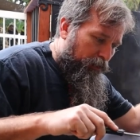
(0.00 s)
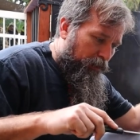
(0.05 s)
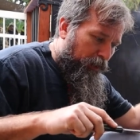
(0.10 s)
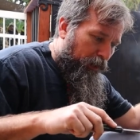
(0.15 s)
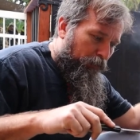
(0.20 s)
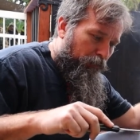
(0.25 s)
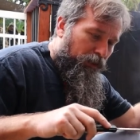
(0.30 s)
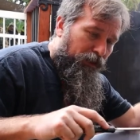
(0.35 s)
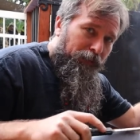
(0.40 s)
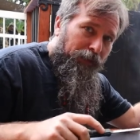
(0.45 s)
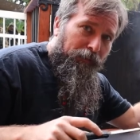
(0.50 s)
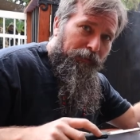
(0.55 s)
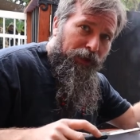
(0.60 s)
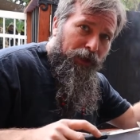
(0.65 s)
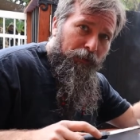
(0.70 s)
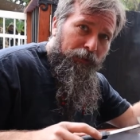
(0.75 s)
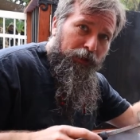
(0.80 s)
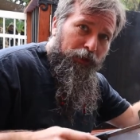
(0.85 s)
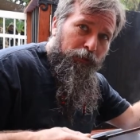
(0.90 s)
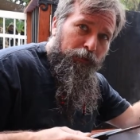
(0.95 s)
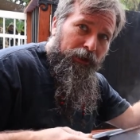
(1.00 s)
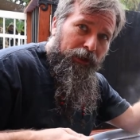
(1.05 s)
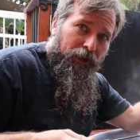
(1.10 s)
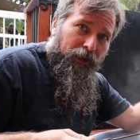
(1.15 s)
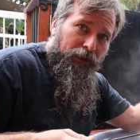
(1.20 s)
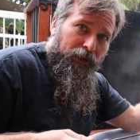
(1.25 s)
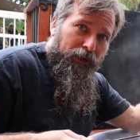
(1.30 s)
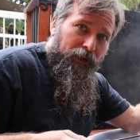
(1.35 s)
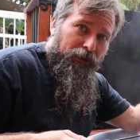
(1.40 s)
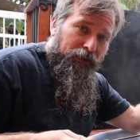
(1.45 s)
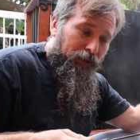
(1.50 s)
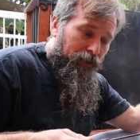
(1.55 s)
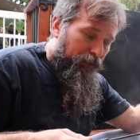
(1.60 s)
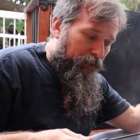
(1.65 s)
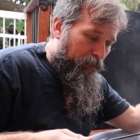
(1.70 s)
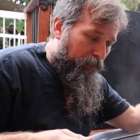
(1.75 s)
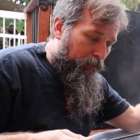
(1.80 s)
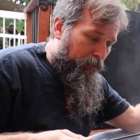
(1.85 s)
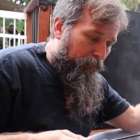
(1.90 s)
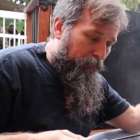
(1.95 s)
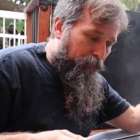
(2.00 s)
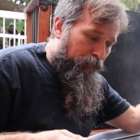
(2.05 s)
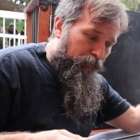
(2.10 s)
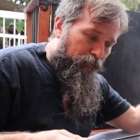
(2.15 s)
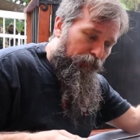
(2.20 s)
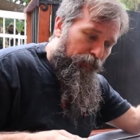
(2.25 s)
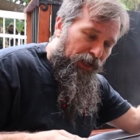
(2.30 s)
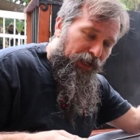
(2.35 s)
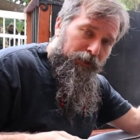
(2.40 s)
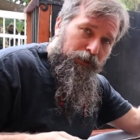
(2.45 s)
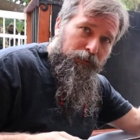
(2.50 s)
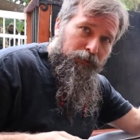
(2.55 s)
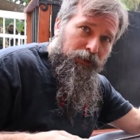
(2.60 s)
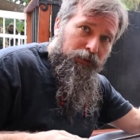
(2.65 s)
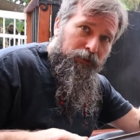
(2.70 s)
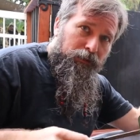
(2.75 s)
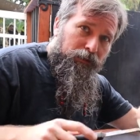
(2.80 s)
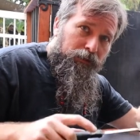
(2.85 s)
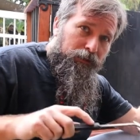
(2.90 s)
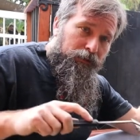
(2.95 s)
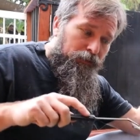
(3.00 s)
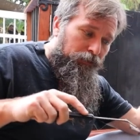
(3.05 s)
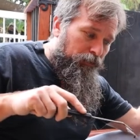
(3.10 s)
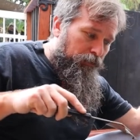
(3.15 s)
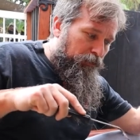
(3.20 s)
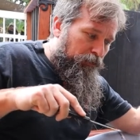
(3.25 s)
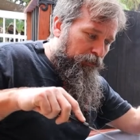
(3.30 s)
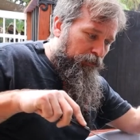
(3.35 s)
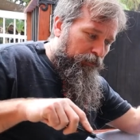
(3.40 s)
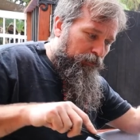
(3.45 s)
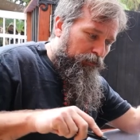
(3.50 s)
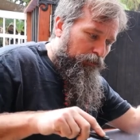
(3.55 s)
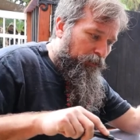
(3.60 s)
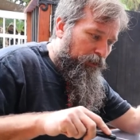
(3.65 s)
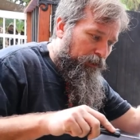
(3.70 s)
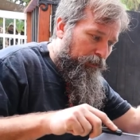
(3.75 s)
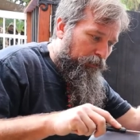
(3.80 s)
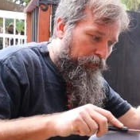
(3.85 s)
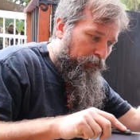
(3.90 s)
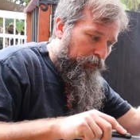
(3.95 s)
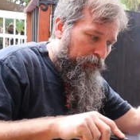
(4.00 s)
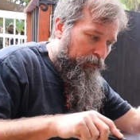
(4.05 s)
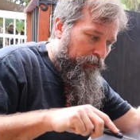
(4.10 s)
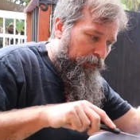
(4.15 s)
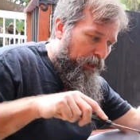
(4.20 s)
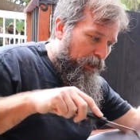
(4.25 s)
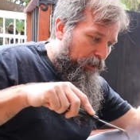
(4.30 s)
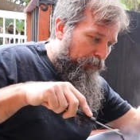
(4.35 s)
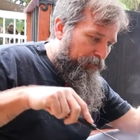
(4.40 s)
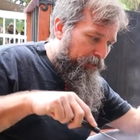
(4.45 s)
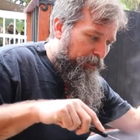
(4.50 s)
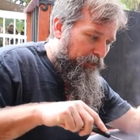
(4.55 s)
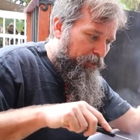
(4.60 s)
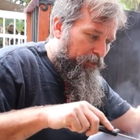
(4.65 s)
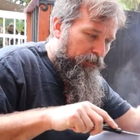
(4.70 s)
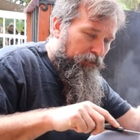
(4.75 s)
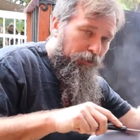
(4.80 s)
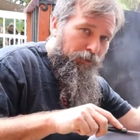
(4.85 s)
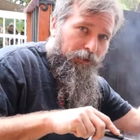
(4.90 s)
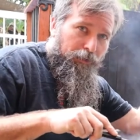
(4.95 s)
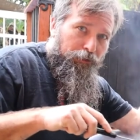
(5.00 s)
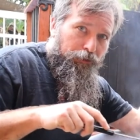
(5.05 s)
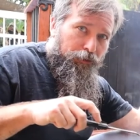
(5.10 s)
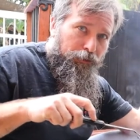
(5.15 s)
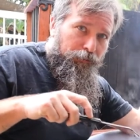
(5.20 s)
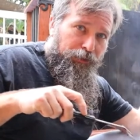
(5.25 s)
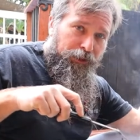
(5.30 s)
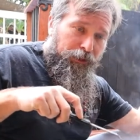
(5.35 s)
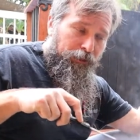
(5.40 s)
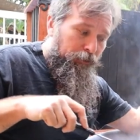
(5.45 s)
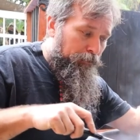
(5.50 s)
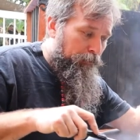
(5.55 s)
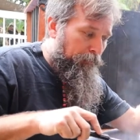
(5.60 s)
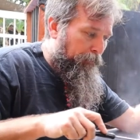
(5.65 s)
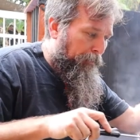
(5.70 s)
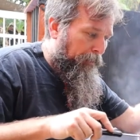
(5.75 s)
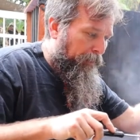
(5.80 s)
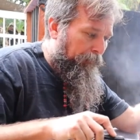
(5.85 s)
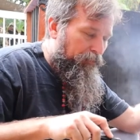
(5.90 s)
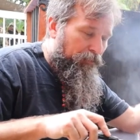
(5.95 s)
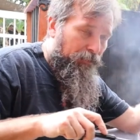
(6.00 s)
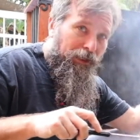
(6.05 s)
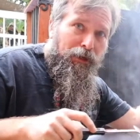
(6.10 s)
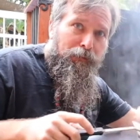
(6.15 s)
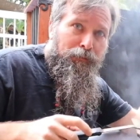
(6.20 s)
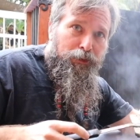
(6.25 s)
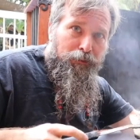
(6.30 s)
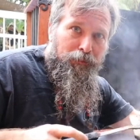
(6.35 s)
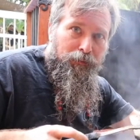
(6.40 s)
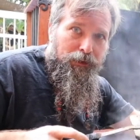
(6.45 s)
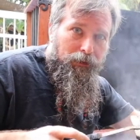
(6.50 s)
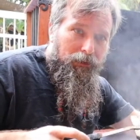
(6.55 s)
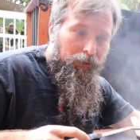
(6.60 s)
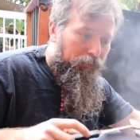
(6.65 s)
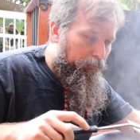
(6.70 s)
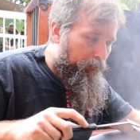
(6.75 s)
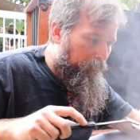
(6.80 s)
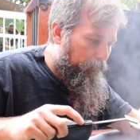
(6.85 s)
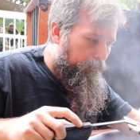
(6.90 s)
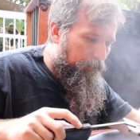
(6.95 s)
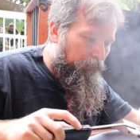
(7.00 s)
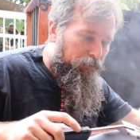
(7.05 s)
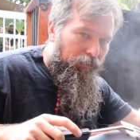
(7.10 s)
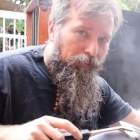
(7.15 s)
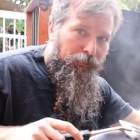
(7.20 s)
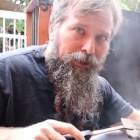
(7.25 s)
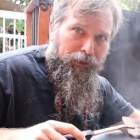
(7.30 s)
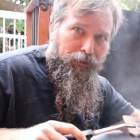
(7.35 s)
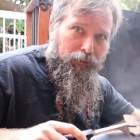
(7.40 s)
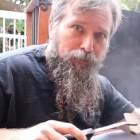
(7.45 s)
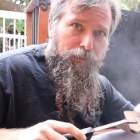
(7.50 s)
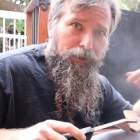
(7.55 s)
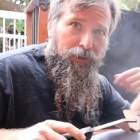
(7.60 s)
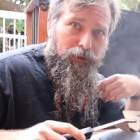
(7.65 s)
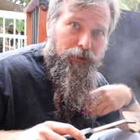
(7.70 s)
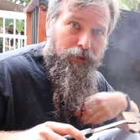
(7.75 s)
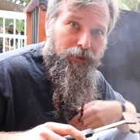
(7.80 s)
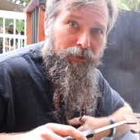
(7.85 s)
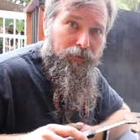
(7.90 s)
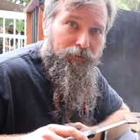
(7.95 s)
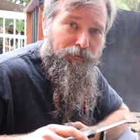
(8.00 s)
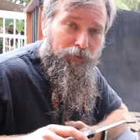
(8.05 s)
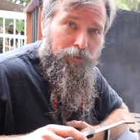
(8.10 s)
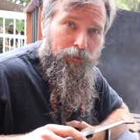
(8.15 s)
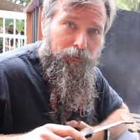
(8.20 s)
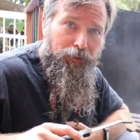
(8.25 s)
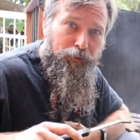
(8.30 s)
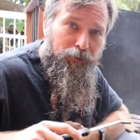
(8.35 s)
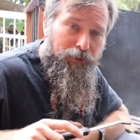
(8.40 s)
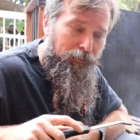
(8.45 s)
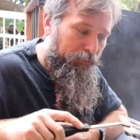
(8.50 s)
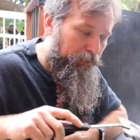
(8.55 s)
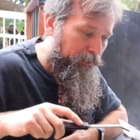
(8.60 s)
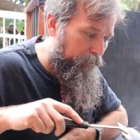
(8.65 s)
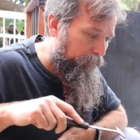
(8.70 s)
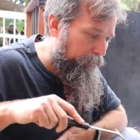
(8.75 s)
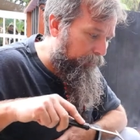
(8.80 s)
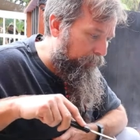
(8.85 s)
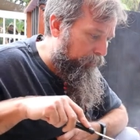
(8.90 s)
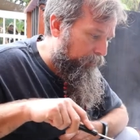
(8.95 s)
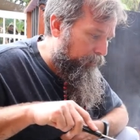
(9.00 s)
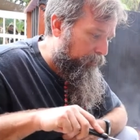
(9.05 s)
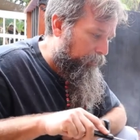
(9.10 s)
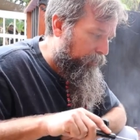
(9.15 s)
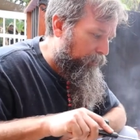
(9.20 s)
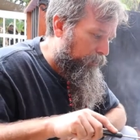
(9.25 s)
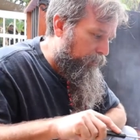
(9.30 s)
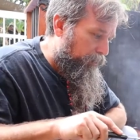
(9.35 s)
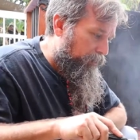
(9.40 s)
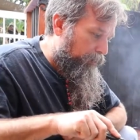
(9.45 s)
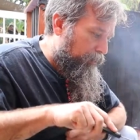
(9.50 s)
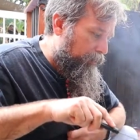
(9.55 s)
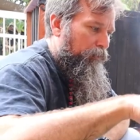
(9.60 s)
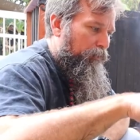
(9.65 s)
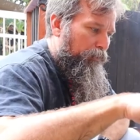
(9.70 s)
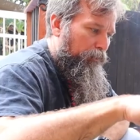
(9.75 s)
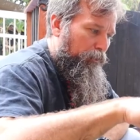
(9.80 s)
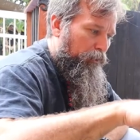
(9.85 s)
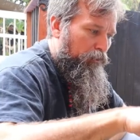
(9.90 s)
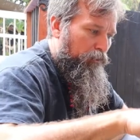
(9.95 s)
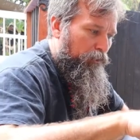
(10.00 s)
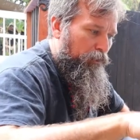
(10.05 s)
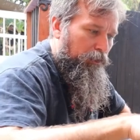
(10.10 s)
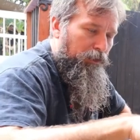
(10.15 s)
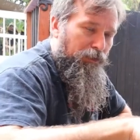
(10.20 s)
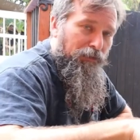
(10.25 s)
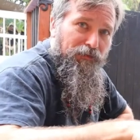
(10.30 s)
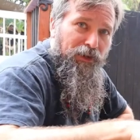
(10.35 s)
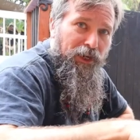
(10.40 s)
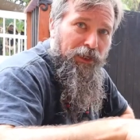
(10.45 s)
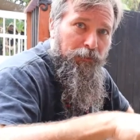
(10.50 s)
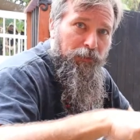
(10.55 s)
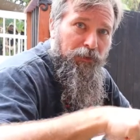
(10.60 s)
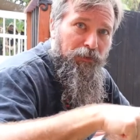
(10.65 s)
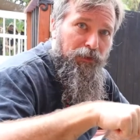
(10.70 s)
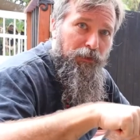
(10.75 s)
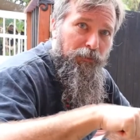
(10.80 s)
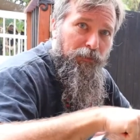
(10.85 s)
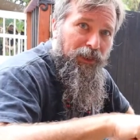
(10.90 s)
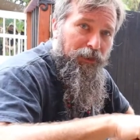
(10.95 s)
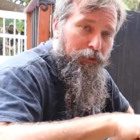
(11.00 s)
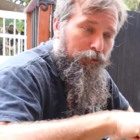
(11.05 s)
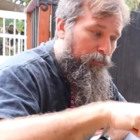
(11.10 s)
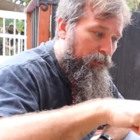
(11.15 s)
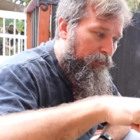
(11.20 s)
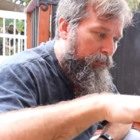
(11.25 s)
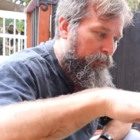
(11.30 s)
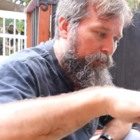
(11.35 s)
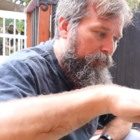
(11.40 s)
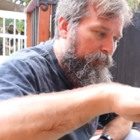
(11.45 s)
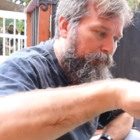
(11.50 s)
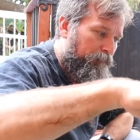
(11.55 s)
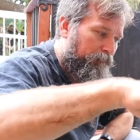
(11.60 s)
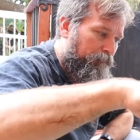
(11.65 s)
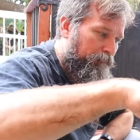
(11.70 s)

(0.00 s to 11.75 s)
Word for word: getting rid of my barbecue. I had to get the Bayou burner just so I could cook coffee and other things. I brew beer, so I use the Bayou burner for brewing beer. This is a good investment, this Bayou Burner.